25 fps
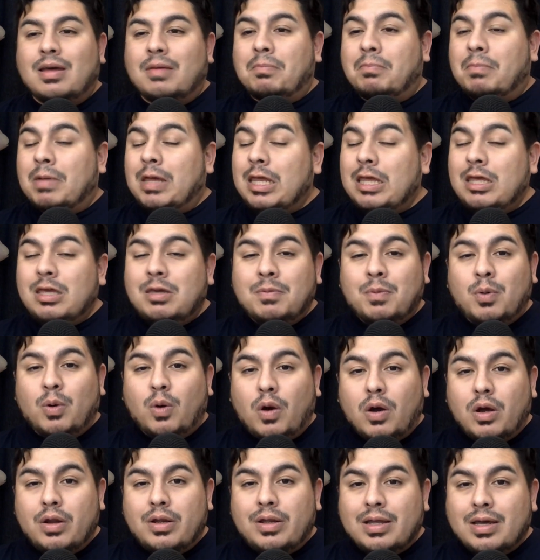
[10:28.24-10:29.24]
Many people
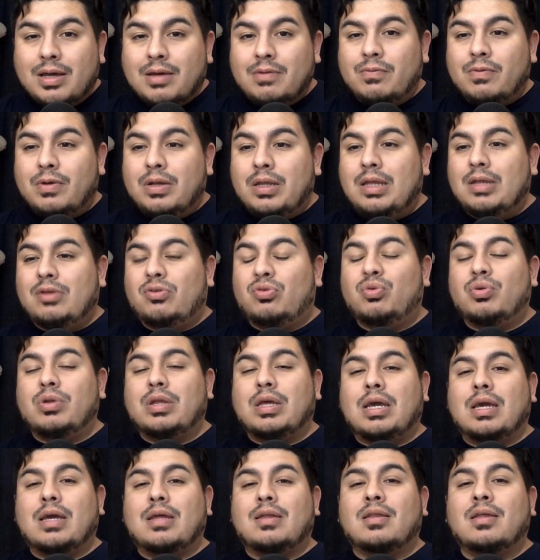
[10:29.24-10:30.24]
are not really
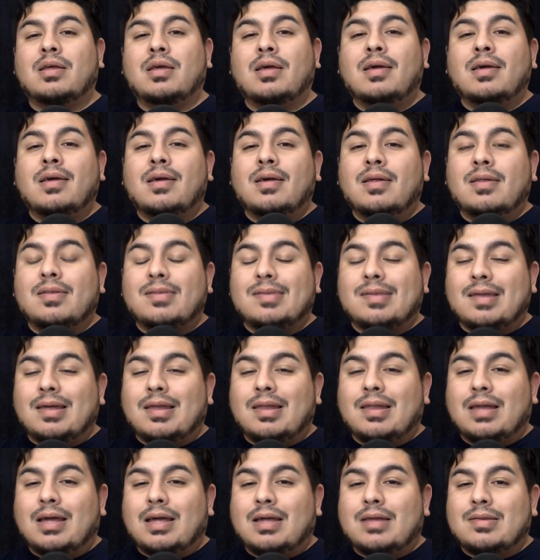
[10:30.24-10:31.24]
tuning in to a
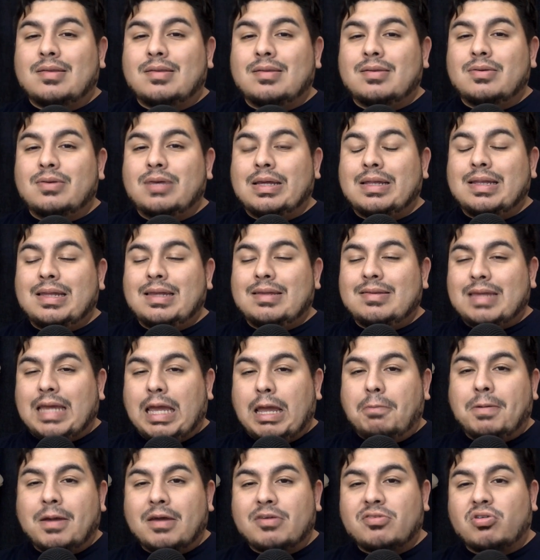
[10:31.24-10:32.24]
lot to these
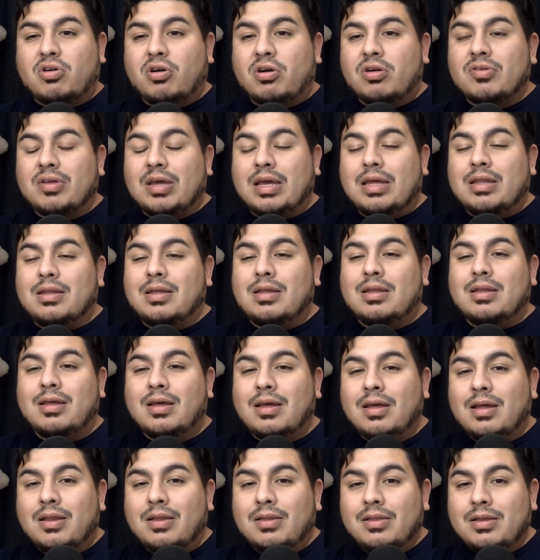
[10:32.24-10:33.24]
Apex cards, and then
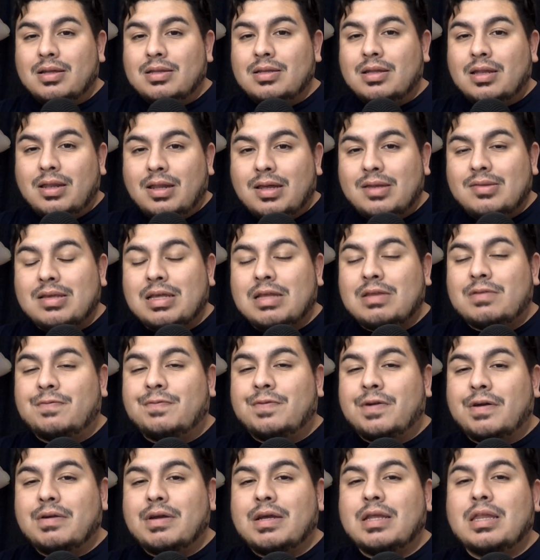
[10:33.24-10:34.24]
nonetheless it's
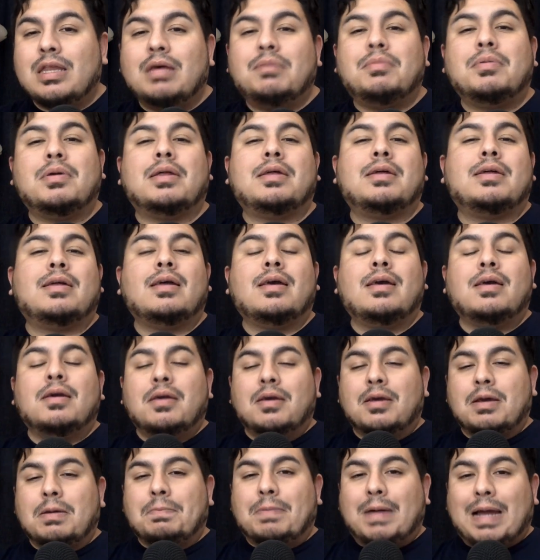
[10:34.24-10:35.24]
very limited
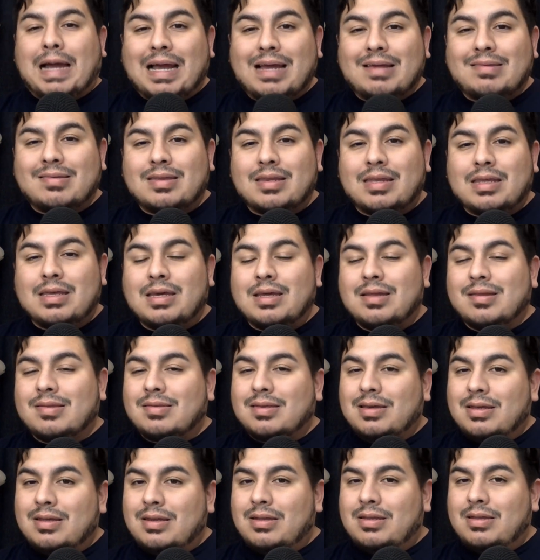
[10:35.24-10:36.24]
capacity
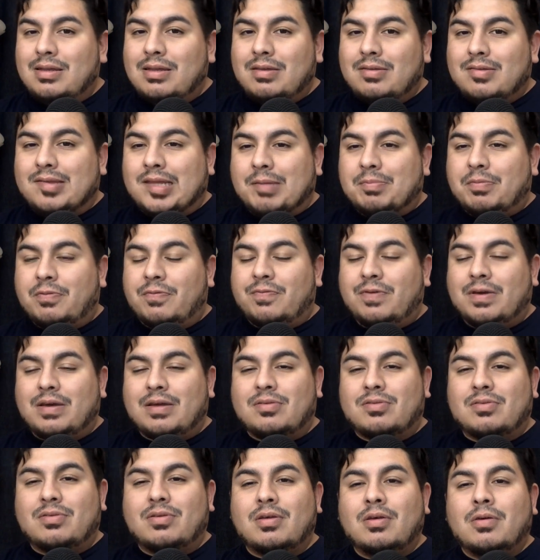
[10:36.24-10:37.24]
inside of these type of
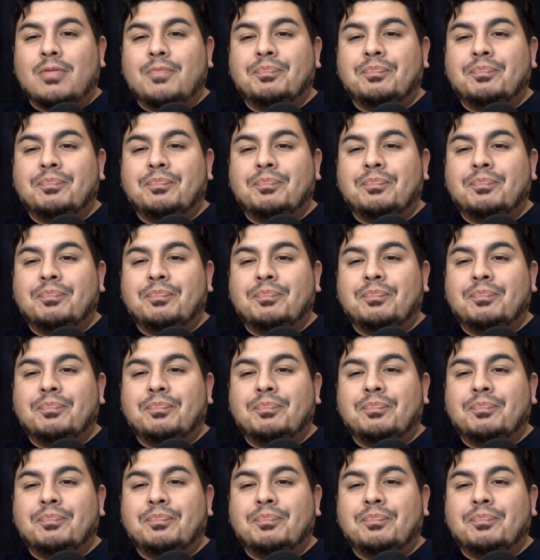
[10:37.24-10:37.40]
fights.